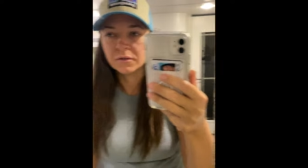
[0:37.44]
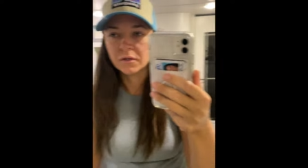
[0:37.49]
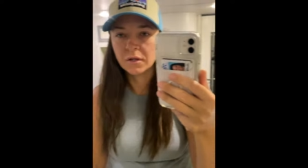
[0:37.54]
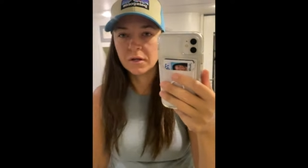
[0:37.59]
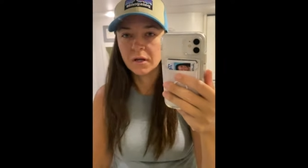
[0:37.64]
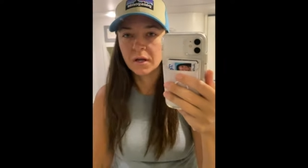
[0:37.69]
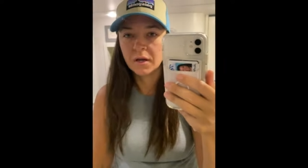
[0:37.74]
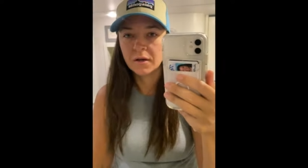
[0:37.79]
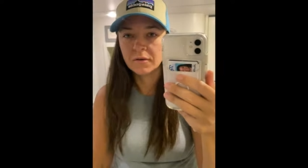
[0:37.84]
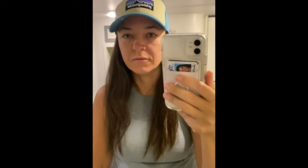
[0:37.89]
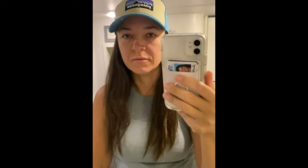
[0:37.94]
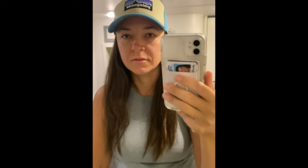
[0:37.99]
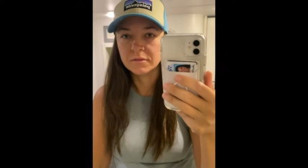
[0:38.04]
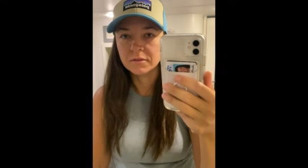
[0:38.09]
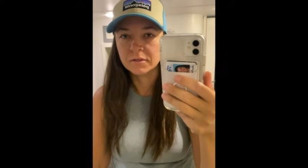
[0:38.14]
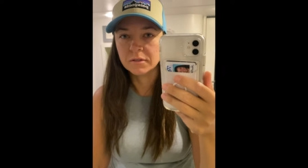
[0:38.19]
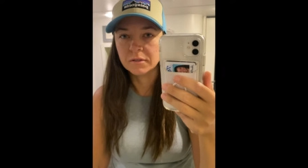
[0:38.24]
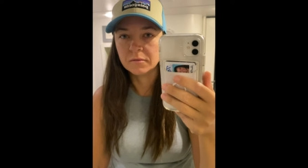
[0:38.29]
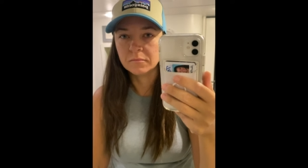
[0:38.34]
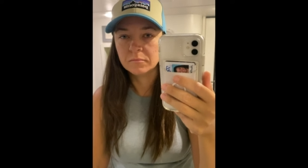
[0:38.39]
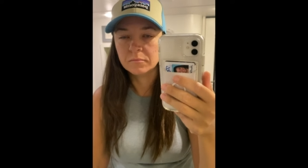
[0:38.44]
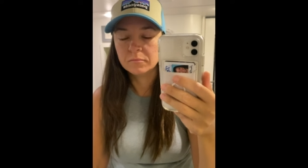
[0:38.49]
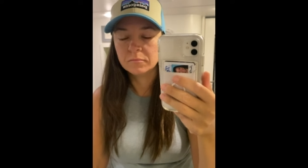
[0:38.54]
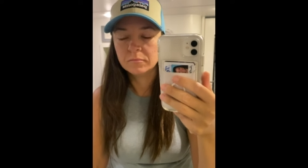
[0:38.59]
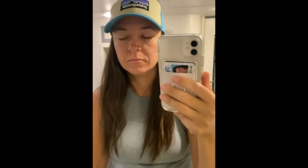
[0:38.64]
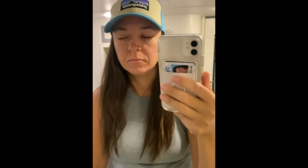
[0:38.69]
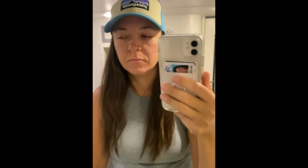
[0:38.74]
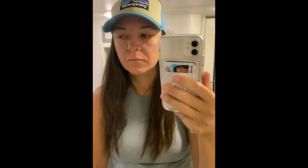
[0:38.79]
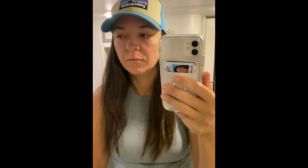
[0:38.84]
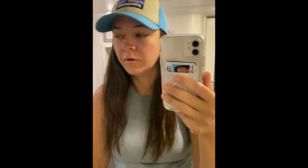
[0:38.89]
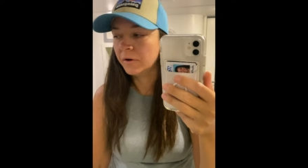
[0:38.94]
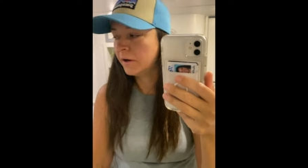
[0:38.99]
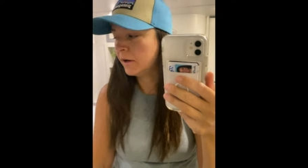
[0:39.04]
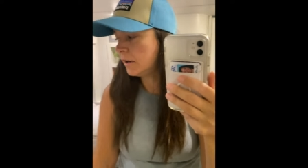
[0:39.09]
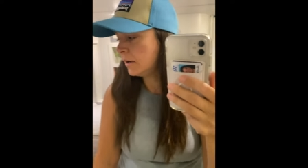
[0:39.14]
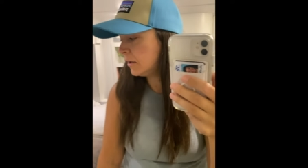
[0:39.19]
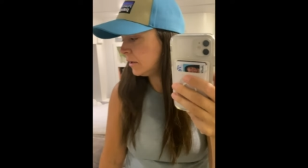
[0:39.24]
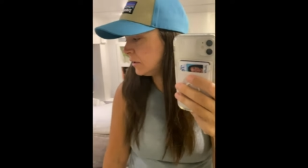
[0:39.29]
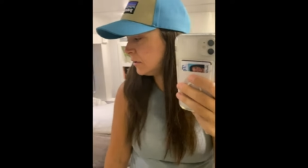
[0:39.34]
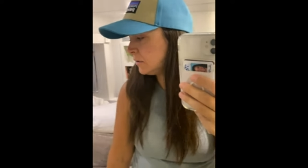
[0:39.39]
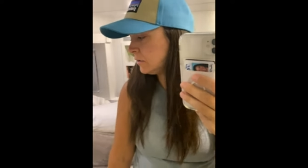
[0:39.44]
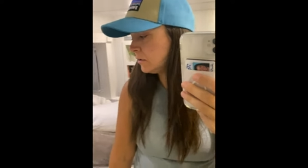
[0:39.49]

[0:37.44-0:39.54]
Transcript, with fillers: like half asleep. We're headed